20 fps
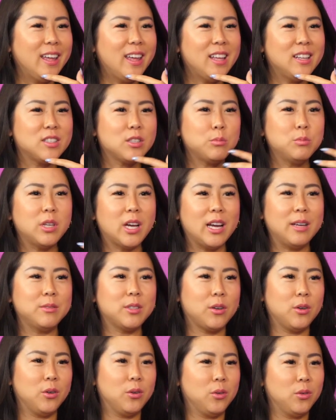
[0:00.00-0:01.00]
And sometimes
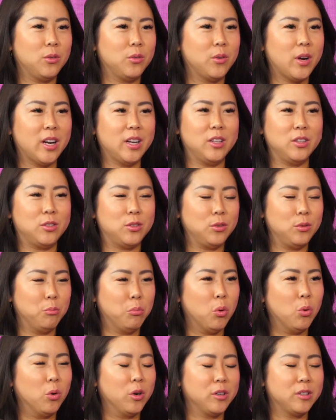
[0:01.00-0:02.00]
I'll run into
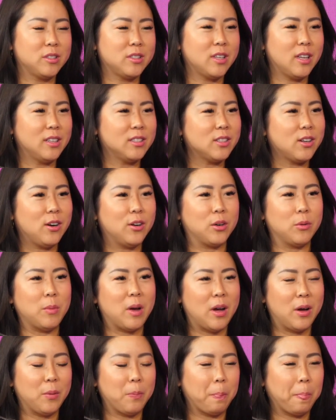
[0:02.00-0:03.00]
boards that talk
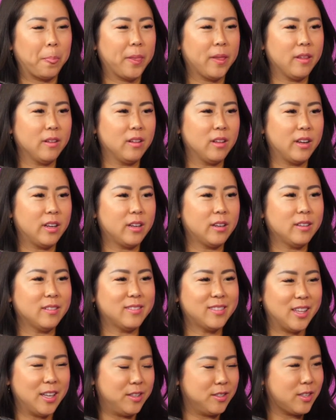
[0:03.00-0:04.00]
about like
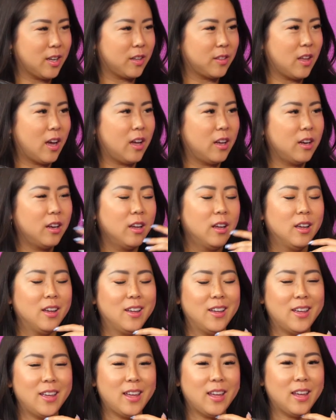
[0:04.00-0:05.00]
things like that.
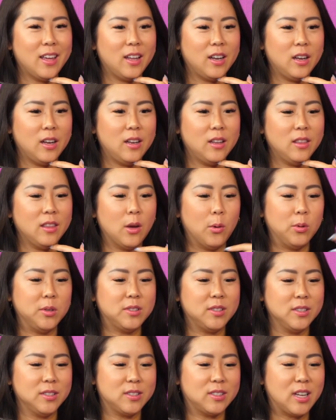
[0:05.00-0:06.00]
And there
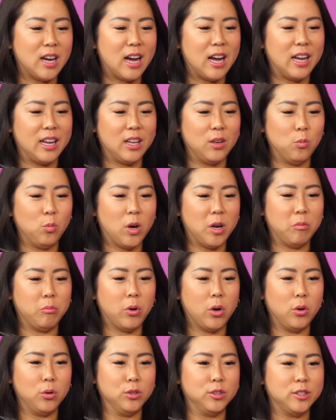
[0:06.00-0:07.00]
was this guy in one
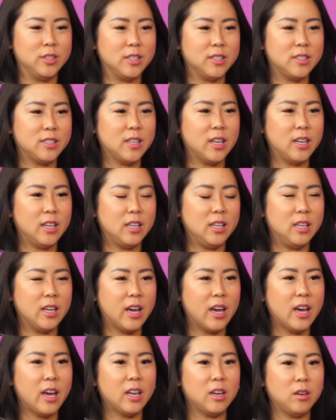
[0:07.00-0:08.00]
post that said he
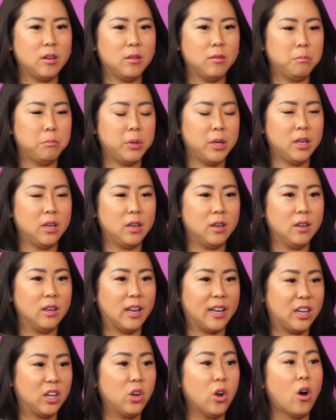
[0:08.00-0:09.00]
had been
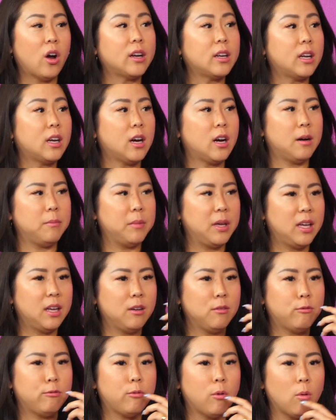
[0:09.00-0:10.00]
like not
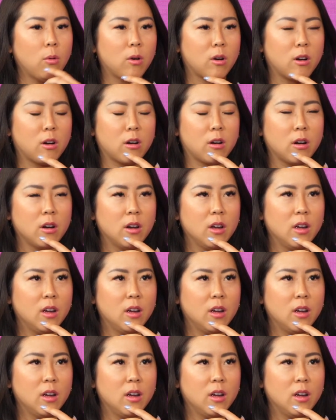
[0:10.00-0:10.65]
coming for